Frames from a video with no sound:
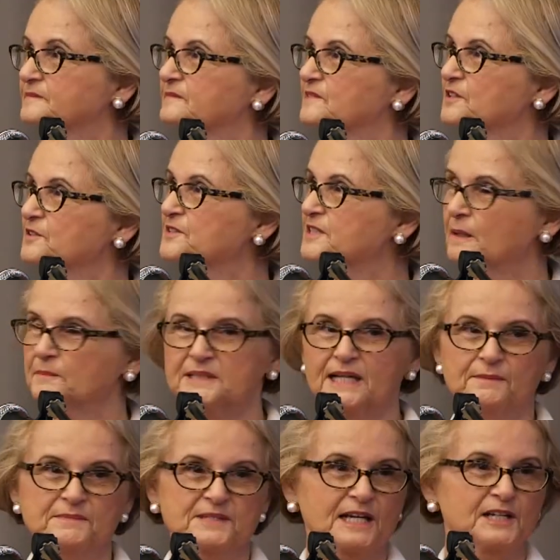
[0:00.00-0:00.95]
So
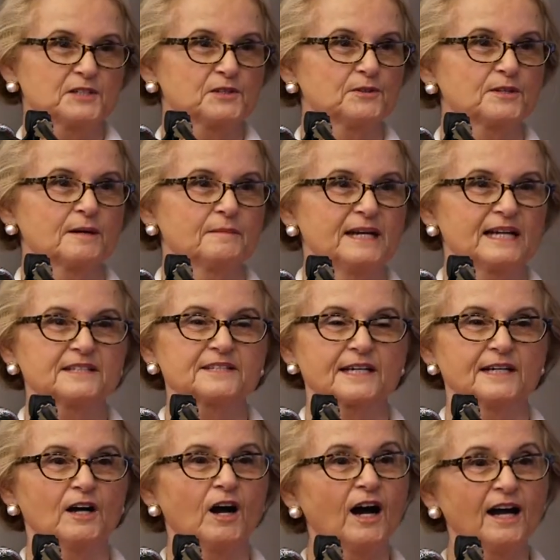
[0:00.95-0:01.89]
sometimes I do them as
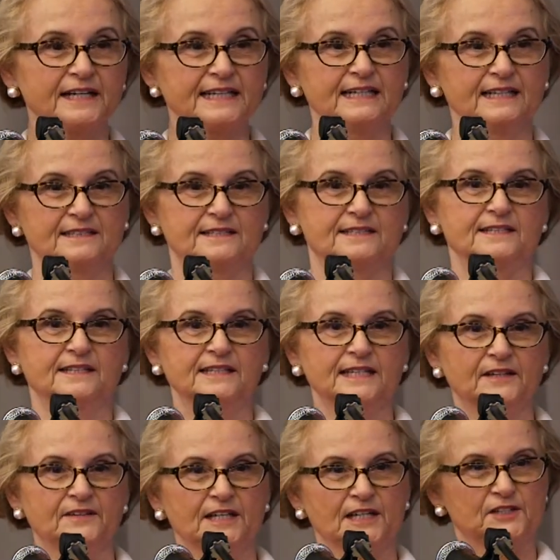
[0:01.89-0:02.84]
an audience, and
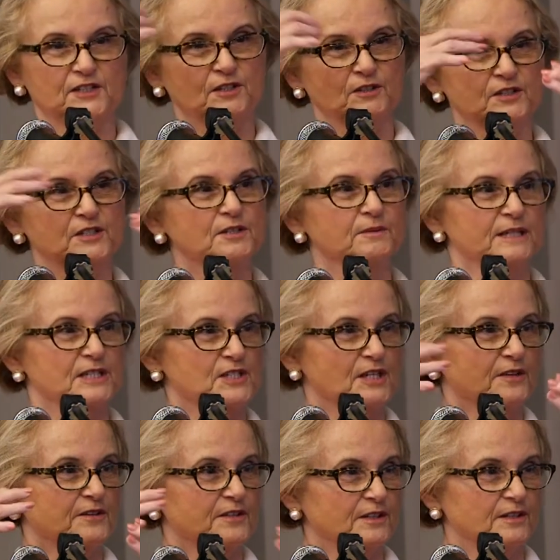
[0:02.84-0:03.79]
then they turn to each
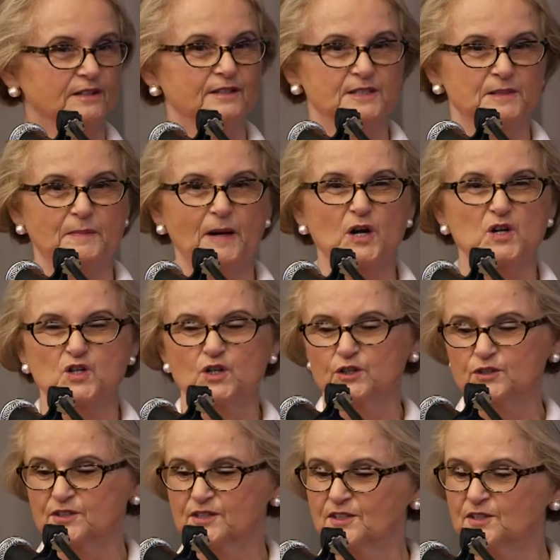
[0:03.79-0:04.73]
other as
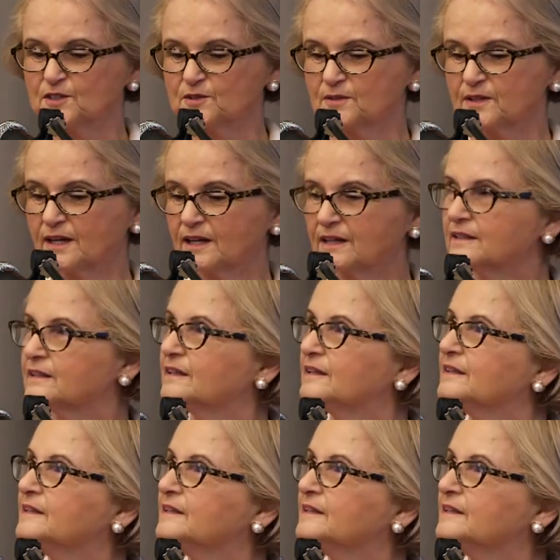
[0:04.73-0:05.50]
partners and do that.